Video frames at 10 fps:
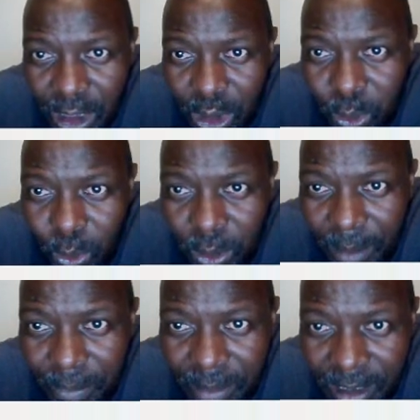2
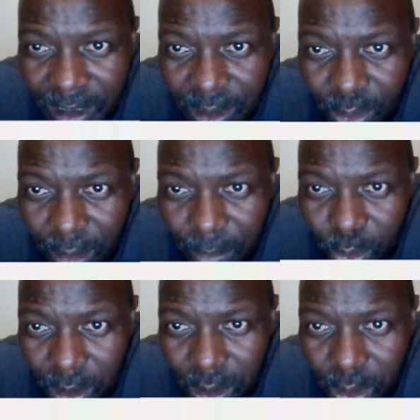times that is going to be
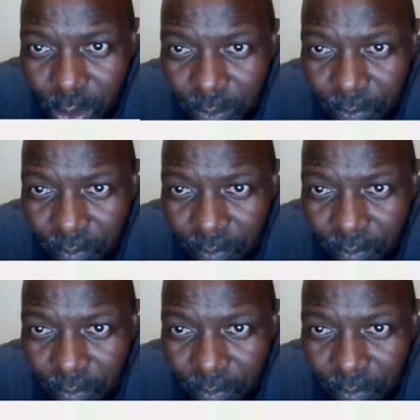22.